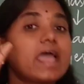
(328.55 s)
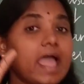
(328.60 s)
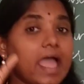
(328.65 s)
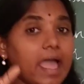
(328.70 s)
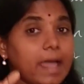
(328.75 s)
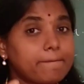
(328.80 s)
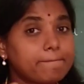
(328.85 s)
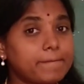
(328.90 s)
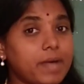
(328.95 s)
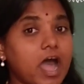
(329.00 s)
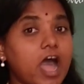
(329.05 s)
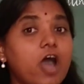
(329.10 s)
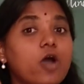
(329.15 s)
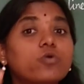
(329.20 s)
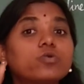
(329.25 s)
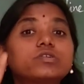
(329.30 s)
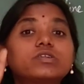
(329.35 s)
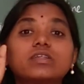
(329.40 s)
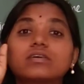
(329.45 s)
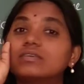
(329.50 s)

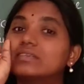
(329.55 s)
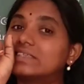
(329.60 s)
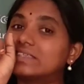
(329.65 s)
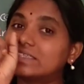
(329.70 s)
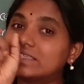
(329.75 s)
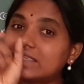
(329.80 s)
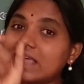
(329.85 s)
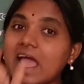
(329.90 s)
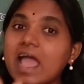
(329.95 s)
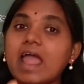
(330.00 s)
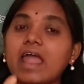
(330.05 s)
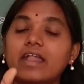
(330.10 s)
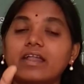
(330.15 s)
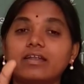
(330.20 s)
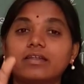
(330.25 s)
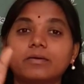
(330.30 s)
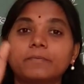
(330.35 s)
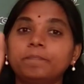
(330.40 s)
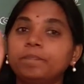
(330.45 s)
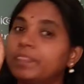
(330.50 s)
about sand.